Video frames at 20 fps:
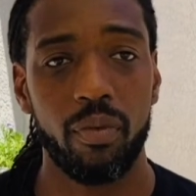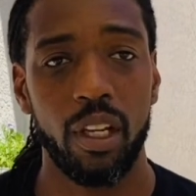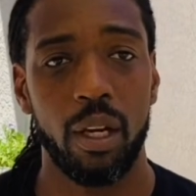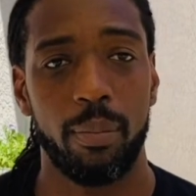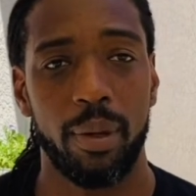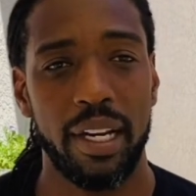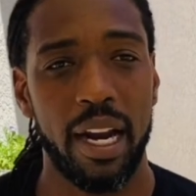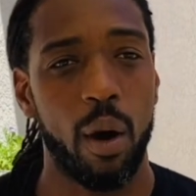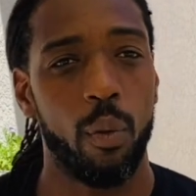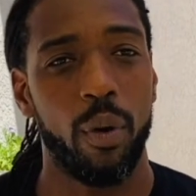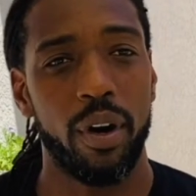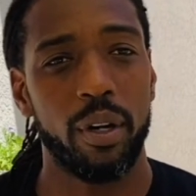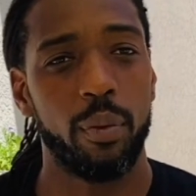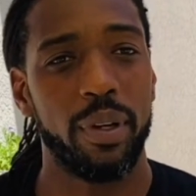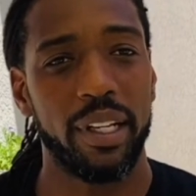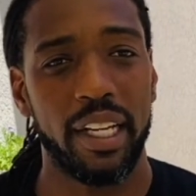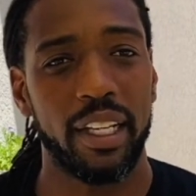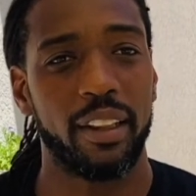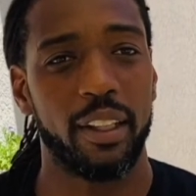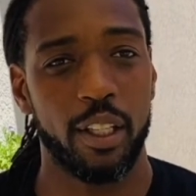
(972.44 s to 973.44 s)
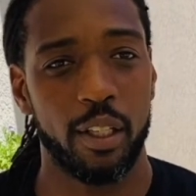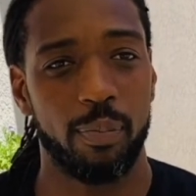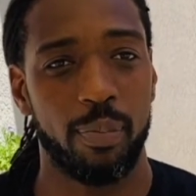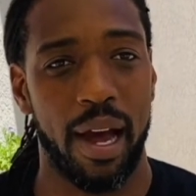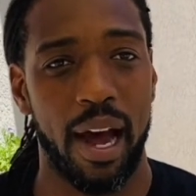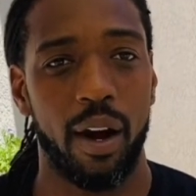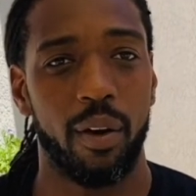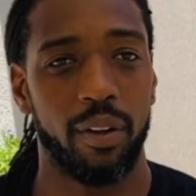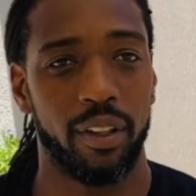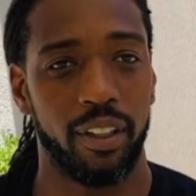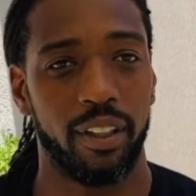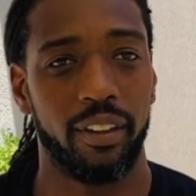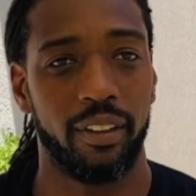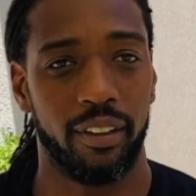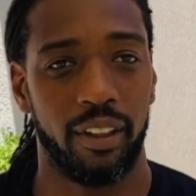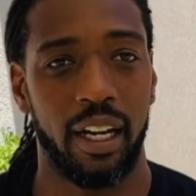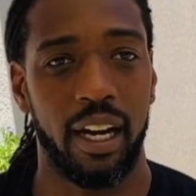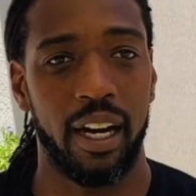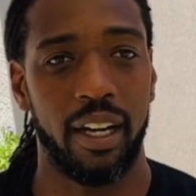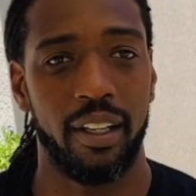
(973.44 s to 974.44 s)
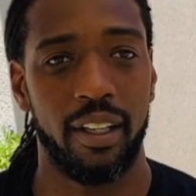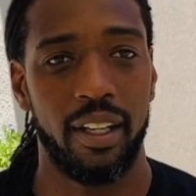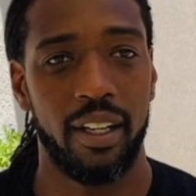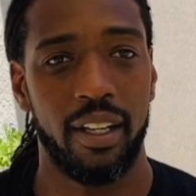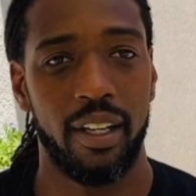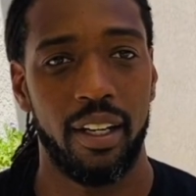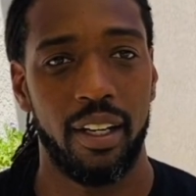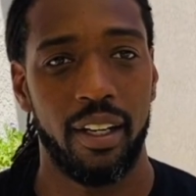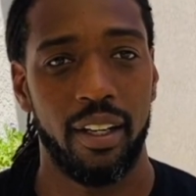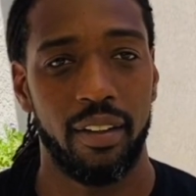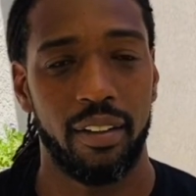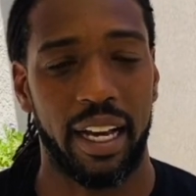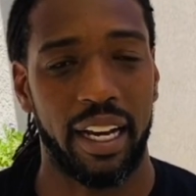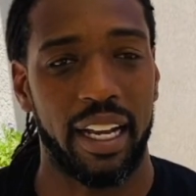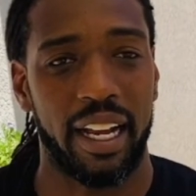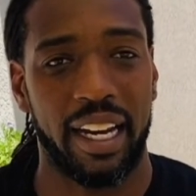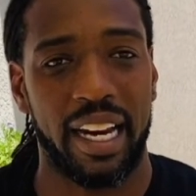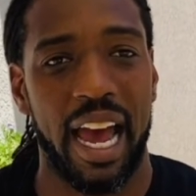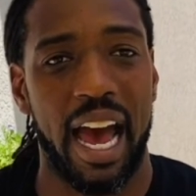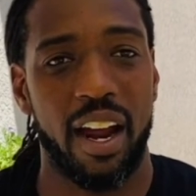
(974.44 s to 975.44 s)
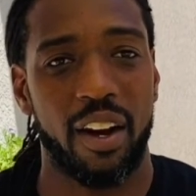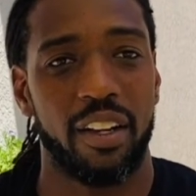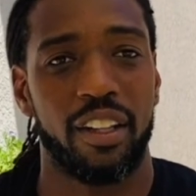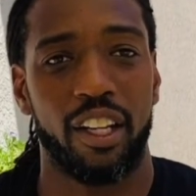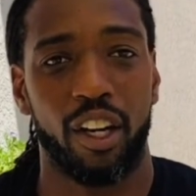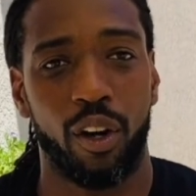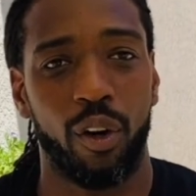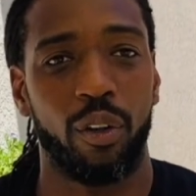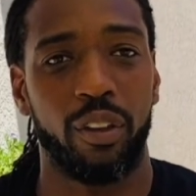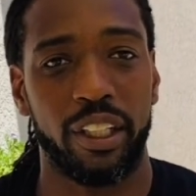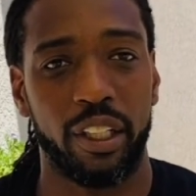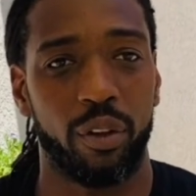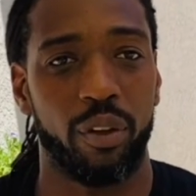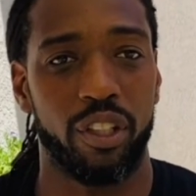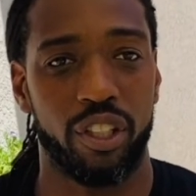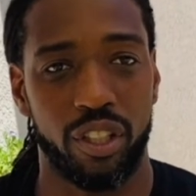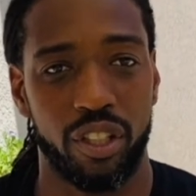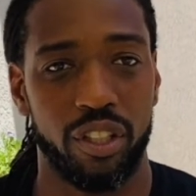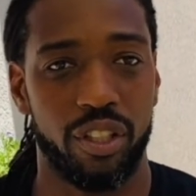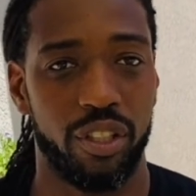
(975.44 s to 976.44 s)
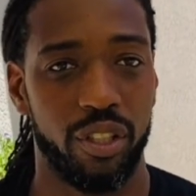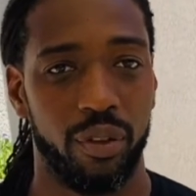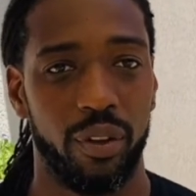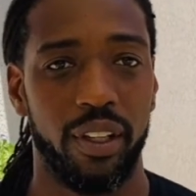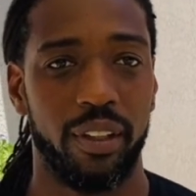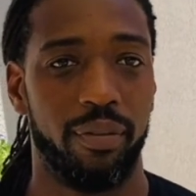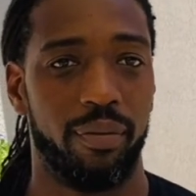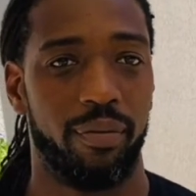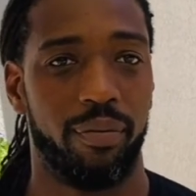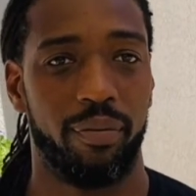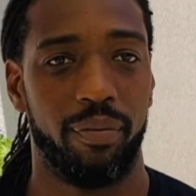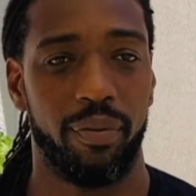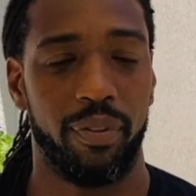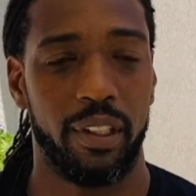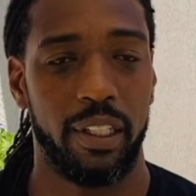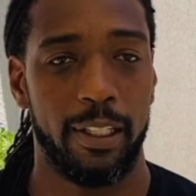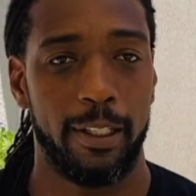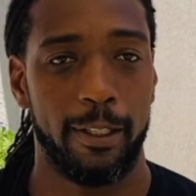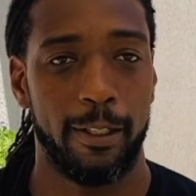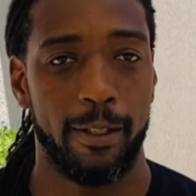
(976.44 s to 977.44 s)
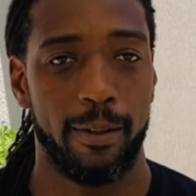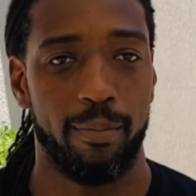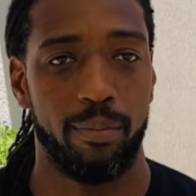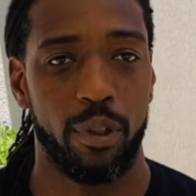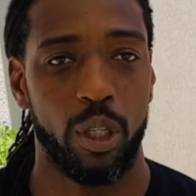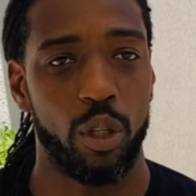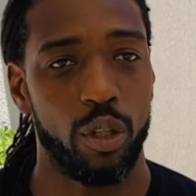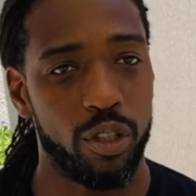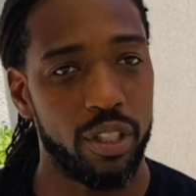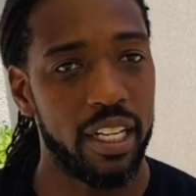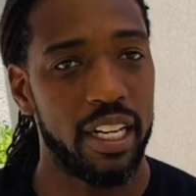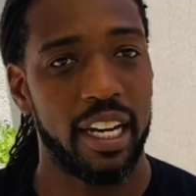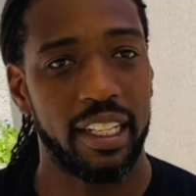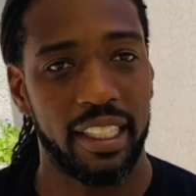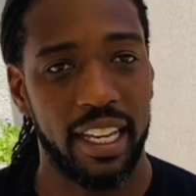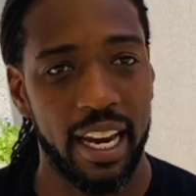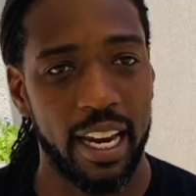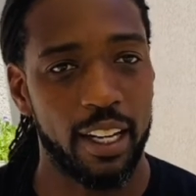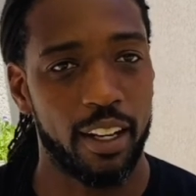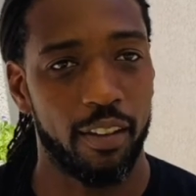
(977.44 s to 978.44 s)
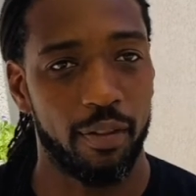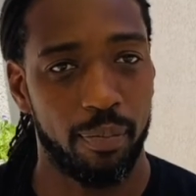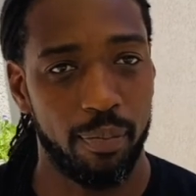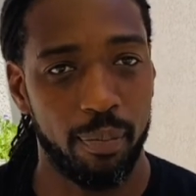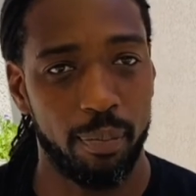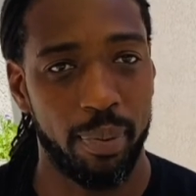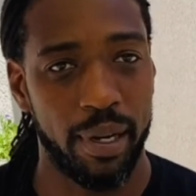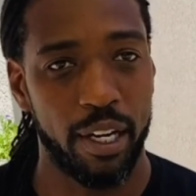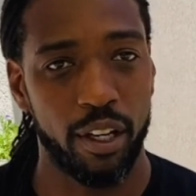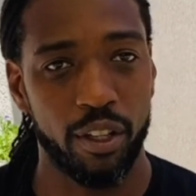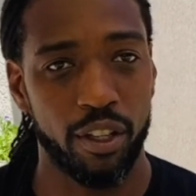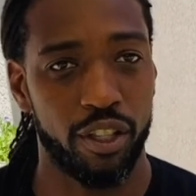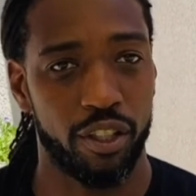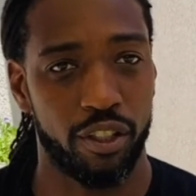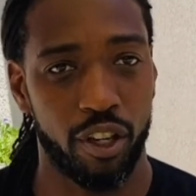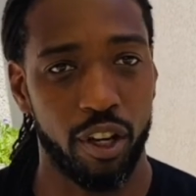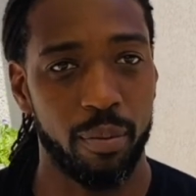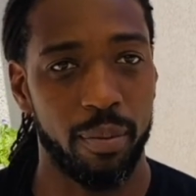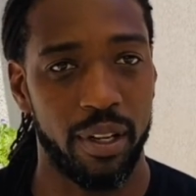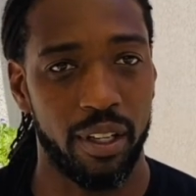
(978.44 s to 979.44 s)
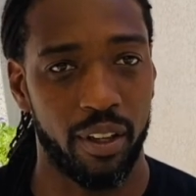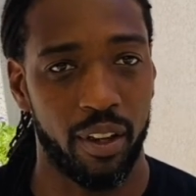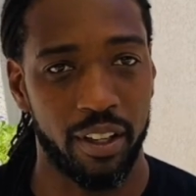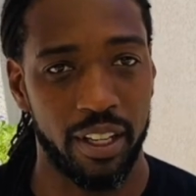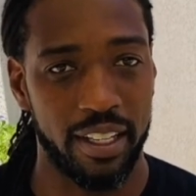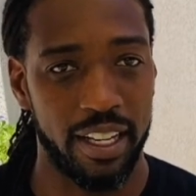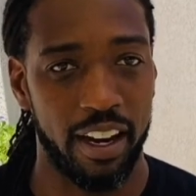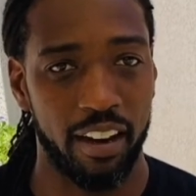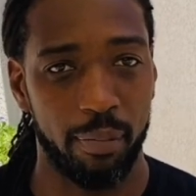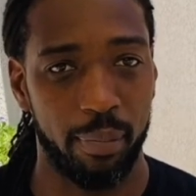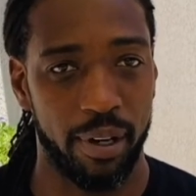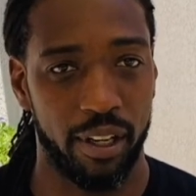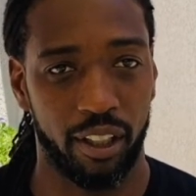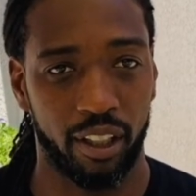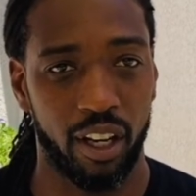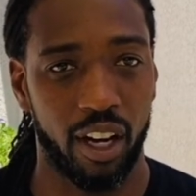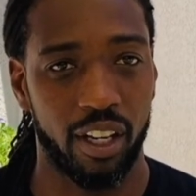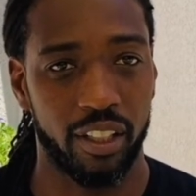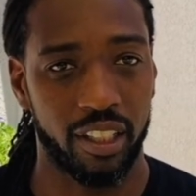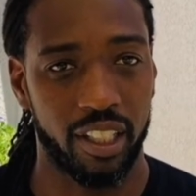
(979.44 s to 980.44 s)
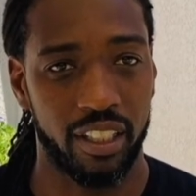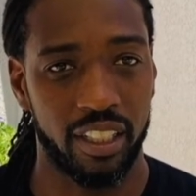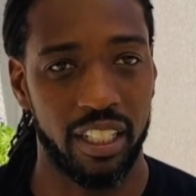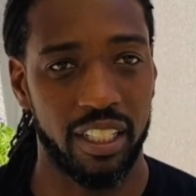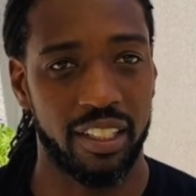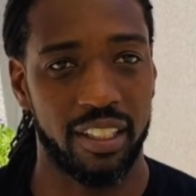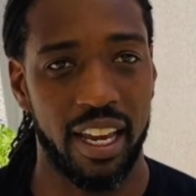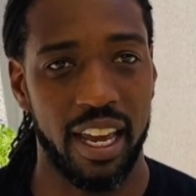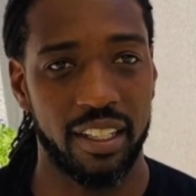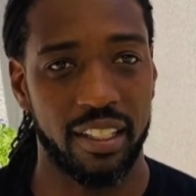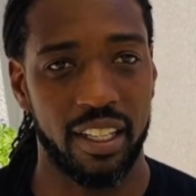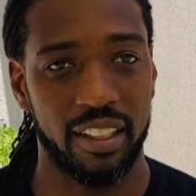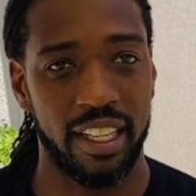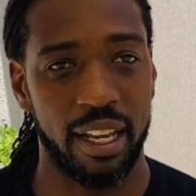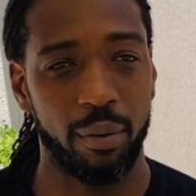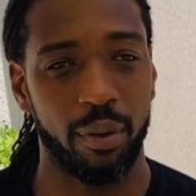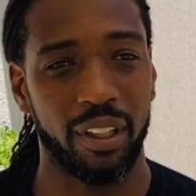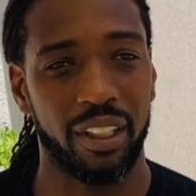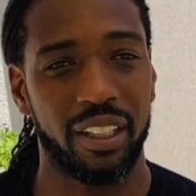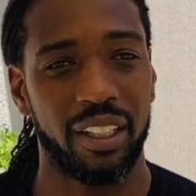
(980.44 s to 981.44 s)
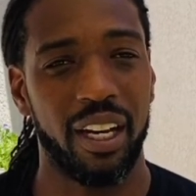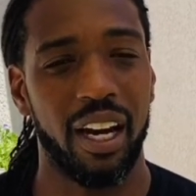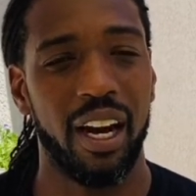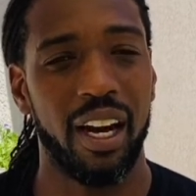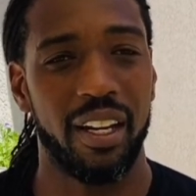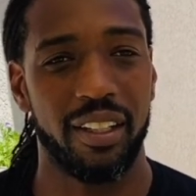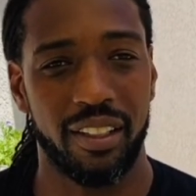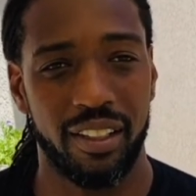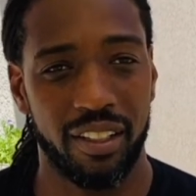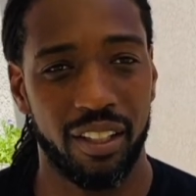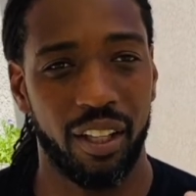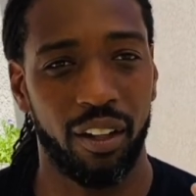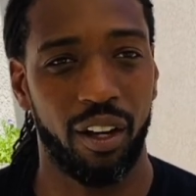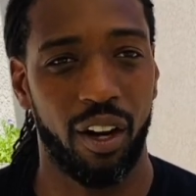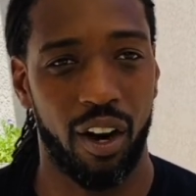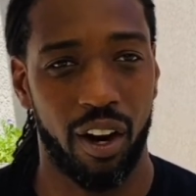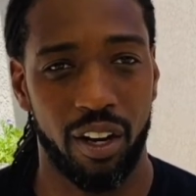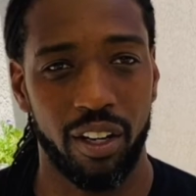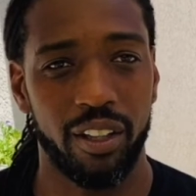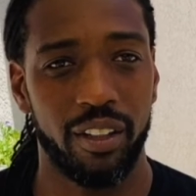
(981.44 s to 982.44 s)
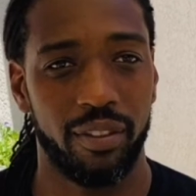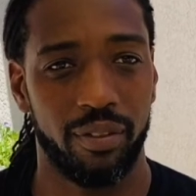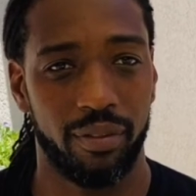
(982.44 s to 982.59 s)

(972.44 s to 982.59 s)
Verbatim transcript: But now, where do we get this power? Uh, like, like, how did the early Christians do it? You see it at the end of Peter's sermon on the day of Pentecost, because it says that they were cut to the heart.